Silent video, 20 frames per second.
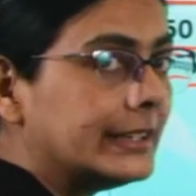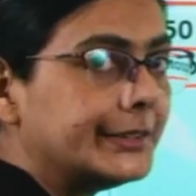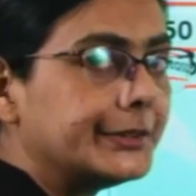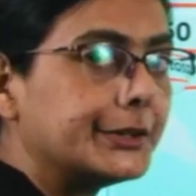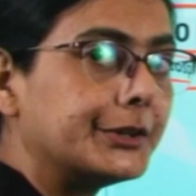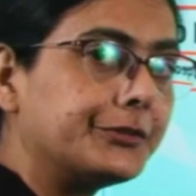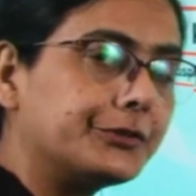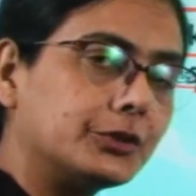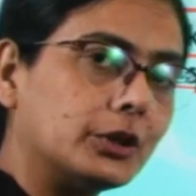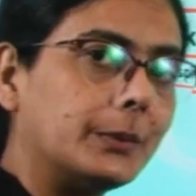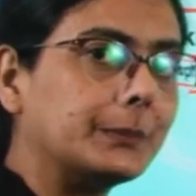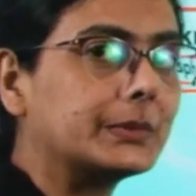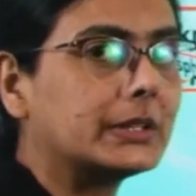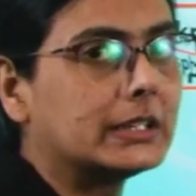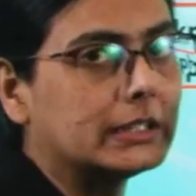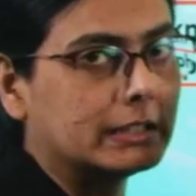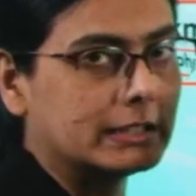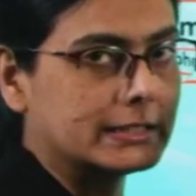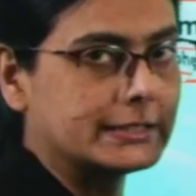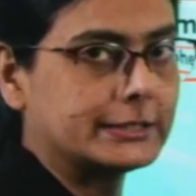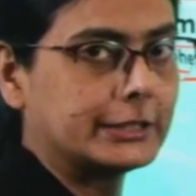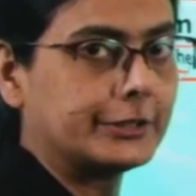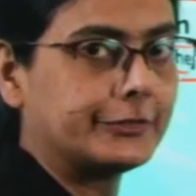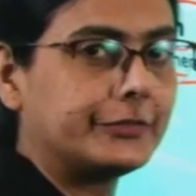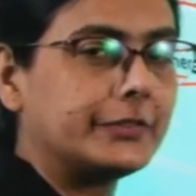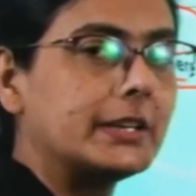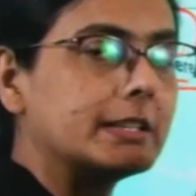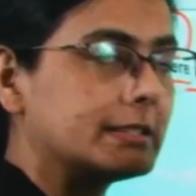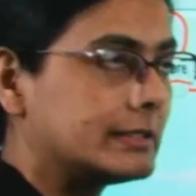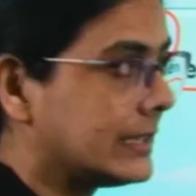layer from the Earth's
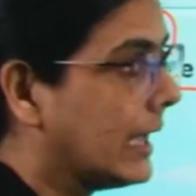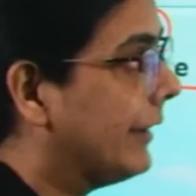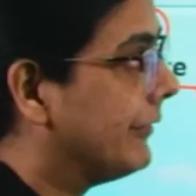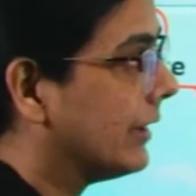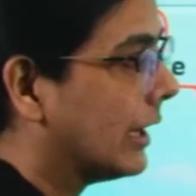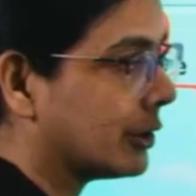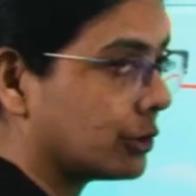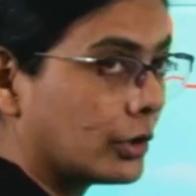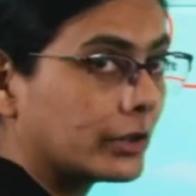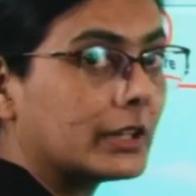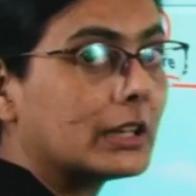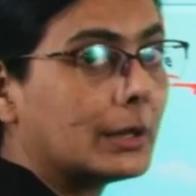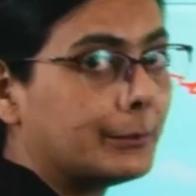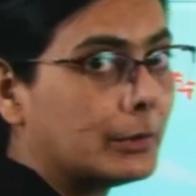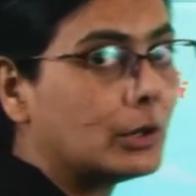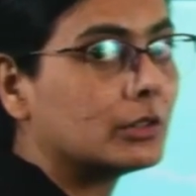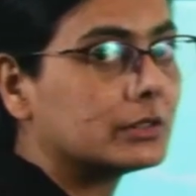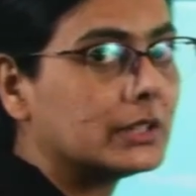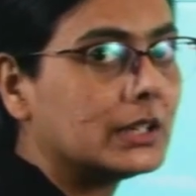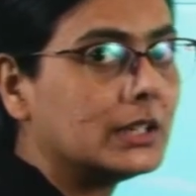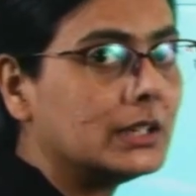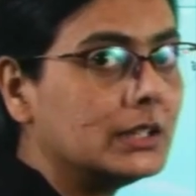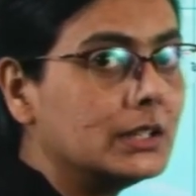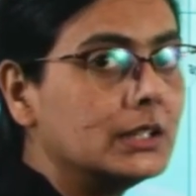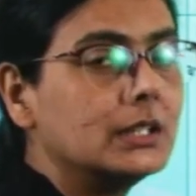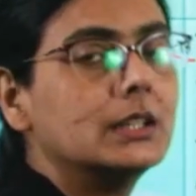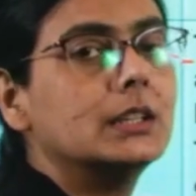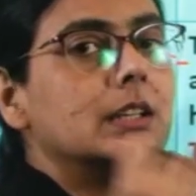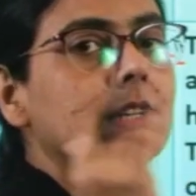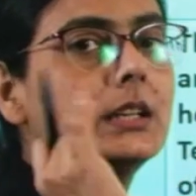surface. We are talking about the
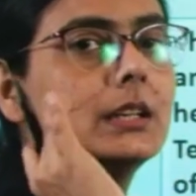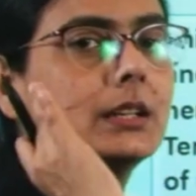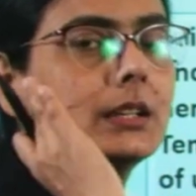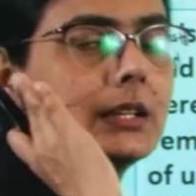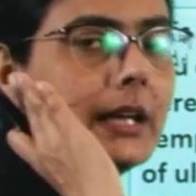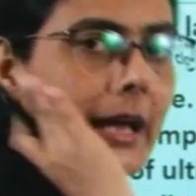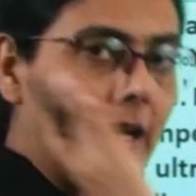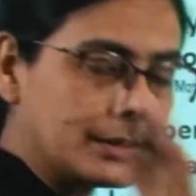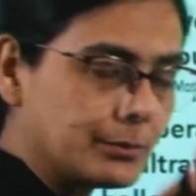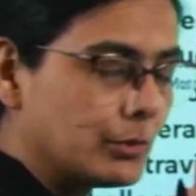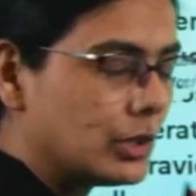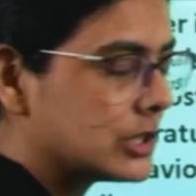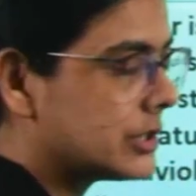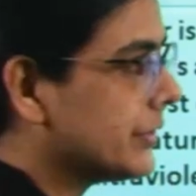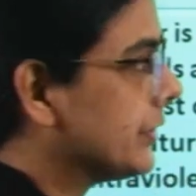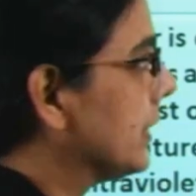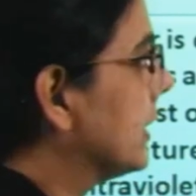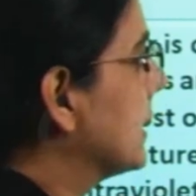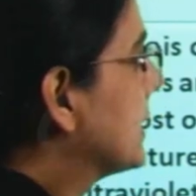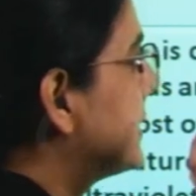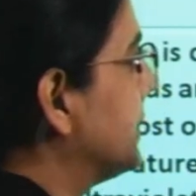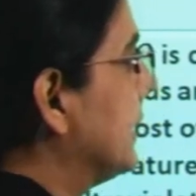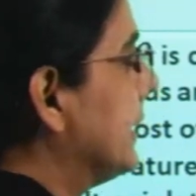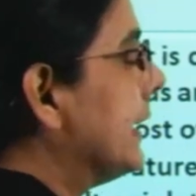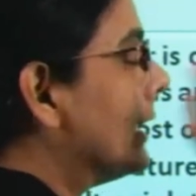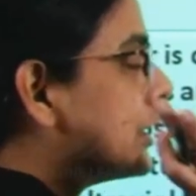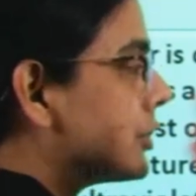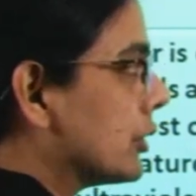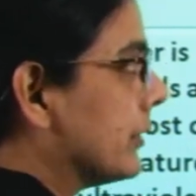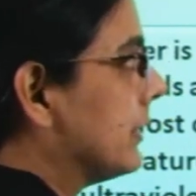atmospheres,
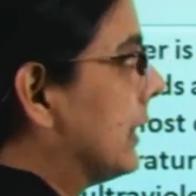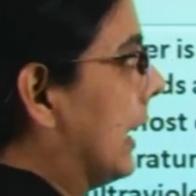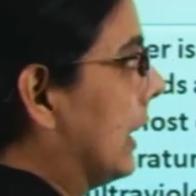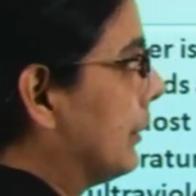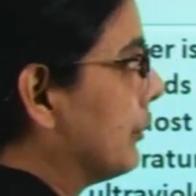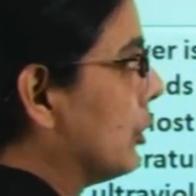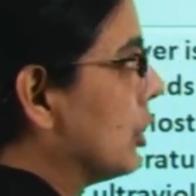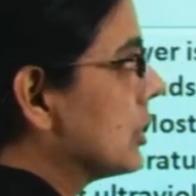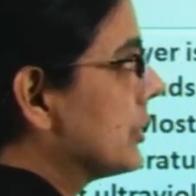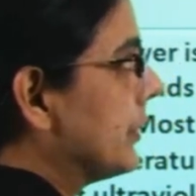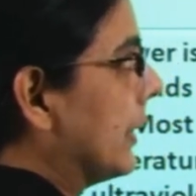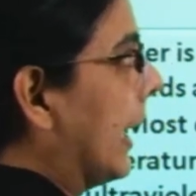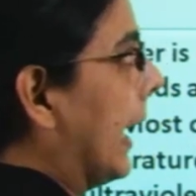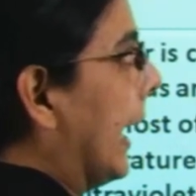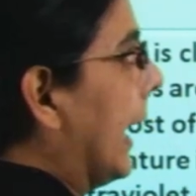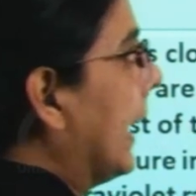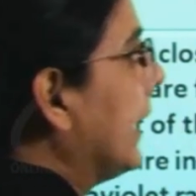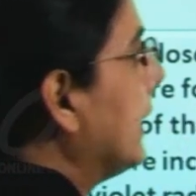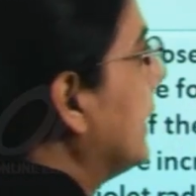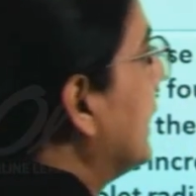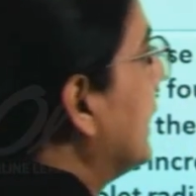layers of the atmosphere, and